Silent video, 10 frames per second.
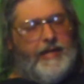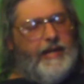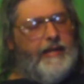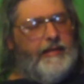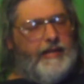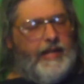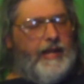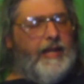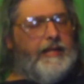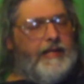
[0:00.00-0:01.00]
to edit the
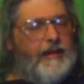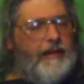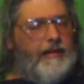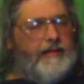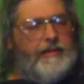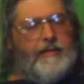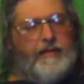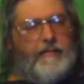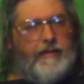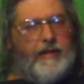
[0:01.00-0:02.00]
daylights out of this, because
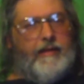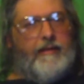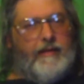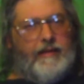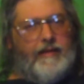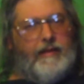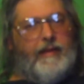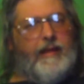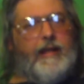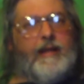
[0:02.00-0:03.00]

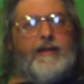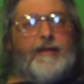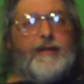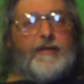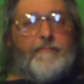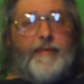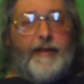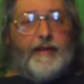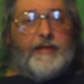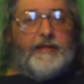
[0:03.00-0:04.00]
I, I can just
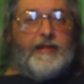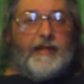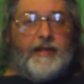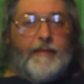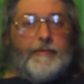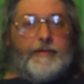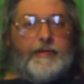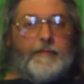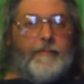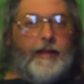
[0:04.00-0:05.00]
barely see the camera's
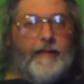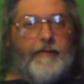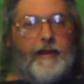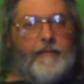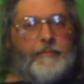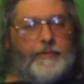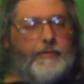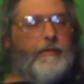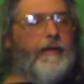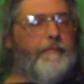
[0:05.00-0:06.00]
display. I've got almost
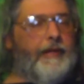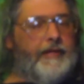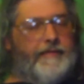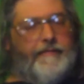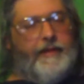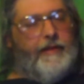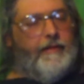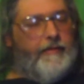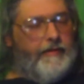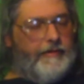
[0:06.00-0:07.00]
twelve minutes of
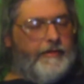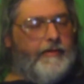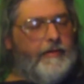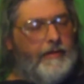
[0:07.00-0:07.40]
video here, so